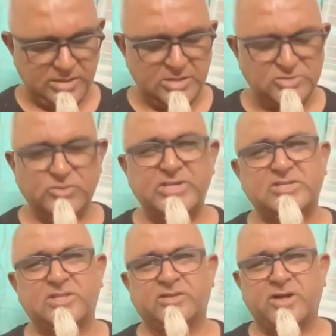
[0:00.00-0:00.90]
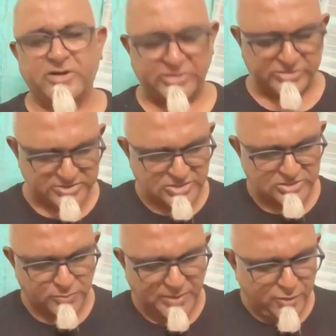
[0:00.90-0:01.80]
So these are the conditions.
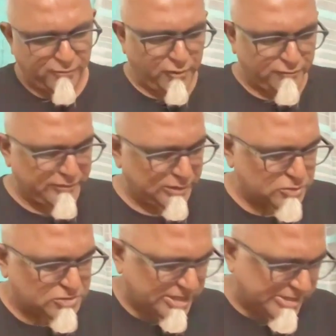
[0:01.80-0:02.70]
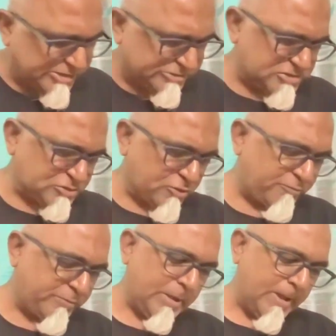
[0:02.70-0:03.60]
So when you fulfill those conditions of
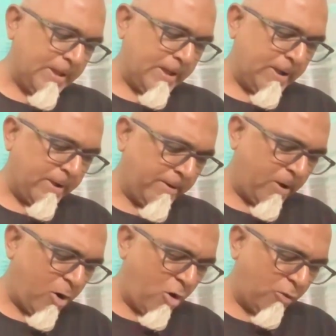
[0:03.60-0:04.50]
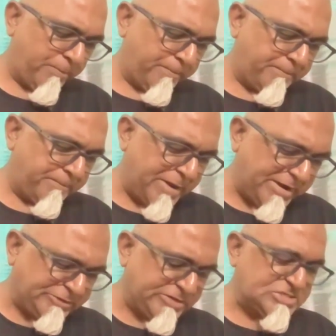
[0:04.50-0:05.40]
uh, of
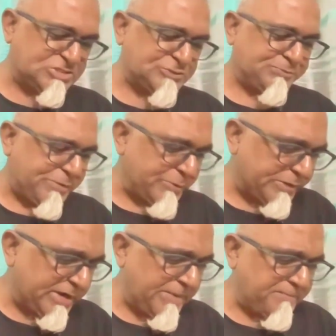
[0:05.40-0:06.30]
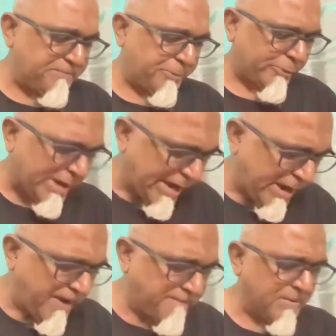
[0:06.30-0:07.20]
patience, purity,
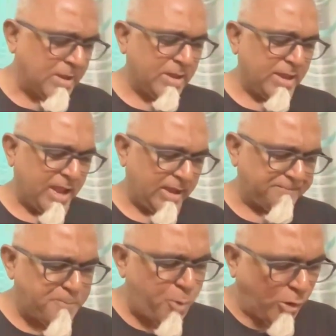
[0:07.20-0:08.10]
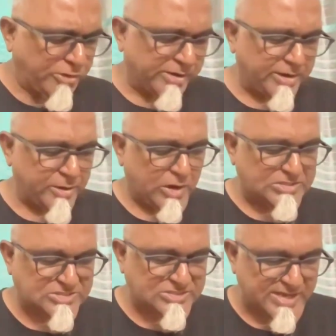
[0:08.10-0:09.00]
prayer, and pondering, God
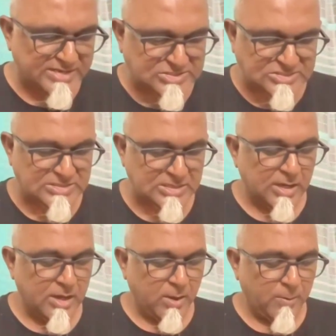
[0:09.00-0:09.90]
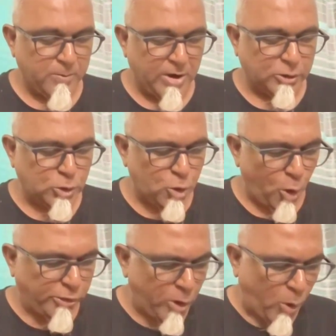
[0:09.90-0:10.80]
says, "But go
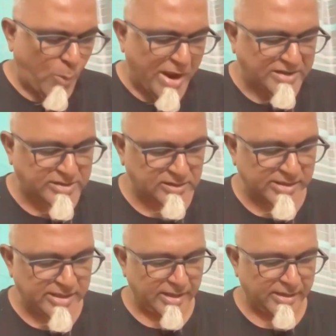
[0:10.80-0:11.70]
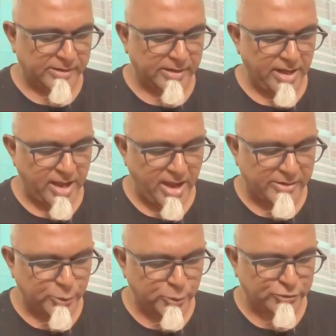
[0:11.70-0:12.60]
your way till the end, and
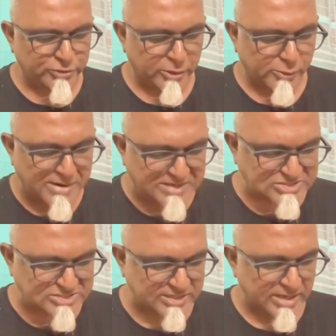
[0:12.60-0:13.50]
you shall rest